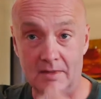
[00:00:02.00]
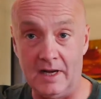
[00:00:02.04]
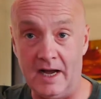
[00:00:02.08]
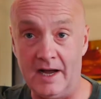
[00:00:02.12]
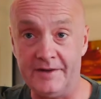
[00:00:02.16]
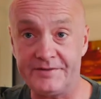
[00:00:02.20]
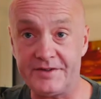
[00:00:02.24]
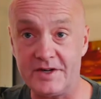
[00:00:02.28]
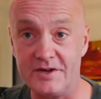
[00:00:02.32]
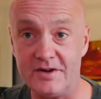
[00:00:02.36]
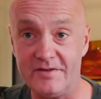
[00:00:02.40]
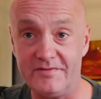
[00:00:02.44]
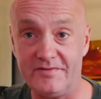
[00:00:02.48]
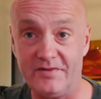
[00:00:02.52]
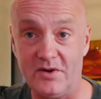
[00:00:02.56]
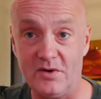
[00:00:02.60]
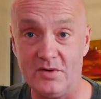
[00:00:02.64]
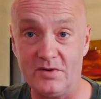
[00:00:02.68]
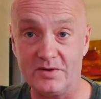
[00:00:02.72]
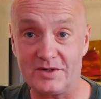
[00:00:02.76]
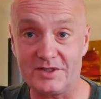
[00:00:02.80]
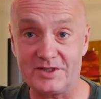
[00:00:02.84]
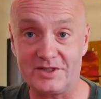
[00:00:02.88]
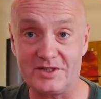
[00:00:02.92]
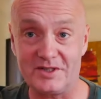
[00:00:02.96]
Afternoon,
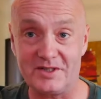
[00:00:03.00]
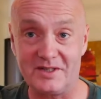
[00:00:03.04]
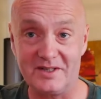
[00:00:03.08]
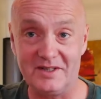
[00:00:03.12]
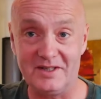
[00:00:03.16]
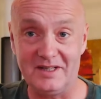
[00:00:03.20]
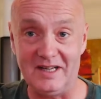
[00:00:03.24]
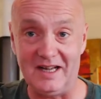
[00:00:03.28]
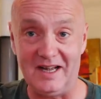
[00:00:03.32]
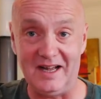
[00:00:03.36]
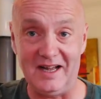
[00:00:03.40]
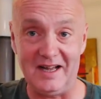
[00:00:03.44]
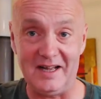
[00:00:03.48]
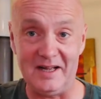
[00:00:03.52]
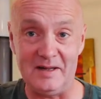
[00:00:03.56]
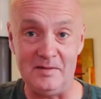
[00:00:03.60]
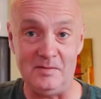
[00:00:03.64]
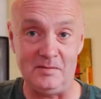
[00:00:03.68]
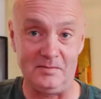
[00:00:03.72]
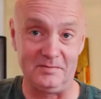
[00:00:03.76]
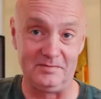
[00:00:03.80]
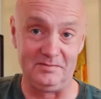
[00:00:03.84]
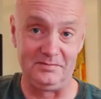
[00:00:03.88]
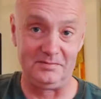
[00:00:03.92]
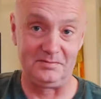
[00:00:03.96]
folks.
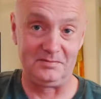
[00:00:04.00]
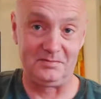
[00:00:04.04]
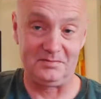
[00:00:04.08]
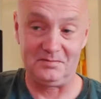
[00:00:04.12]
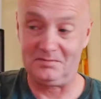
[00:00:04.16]
Um,